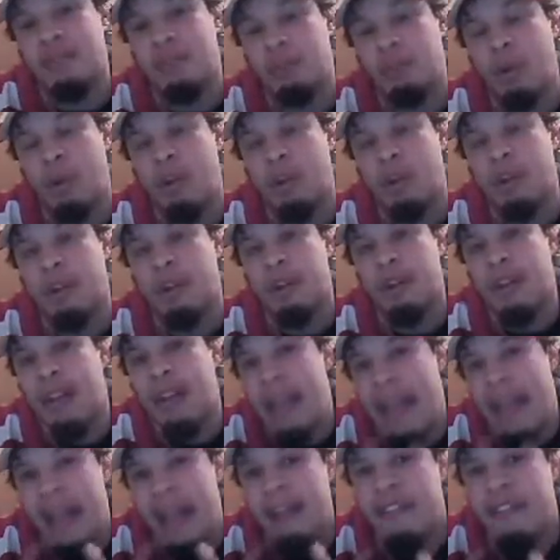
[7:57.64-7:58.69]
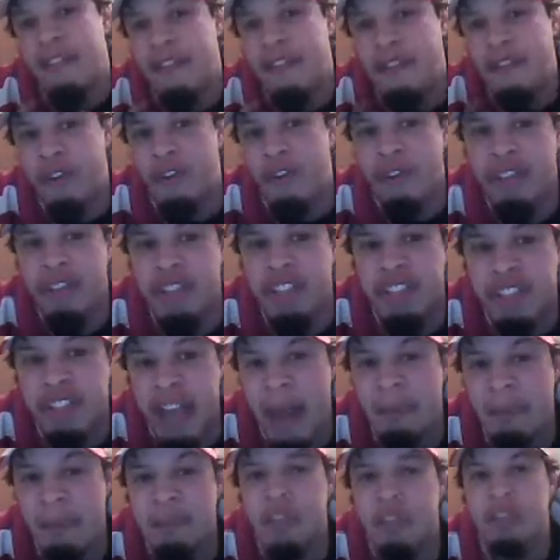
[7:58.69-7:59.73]
one. And the first
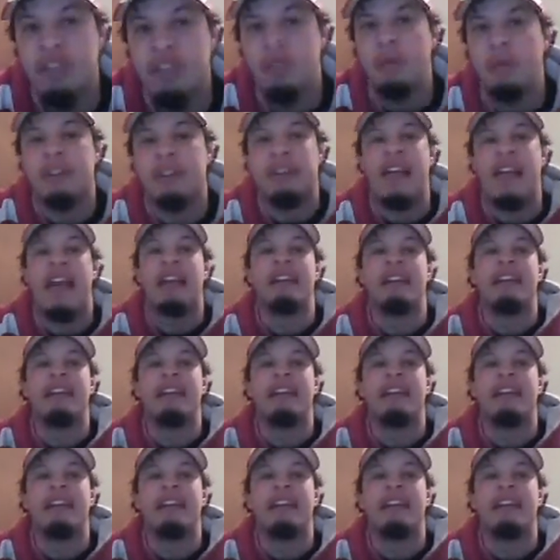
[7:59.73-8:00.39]
step to doing that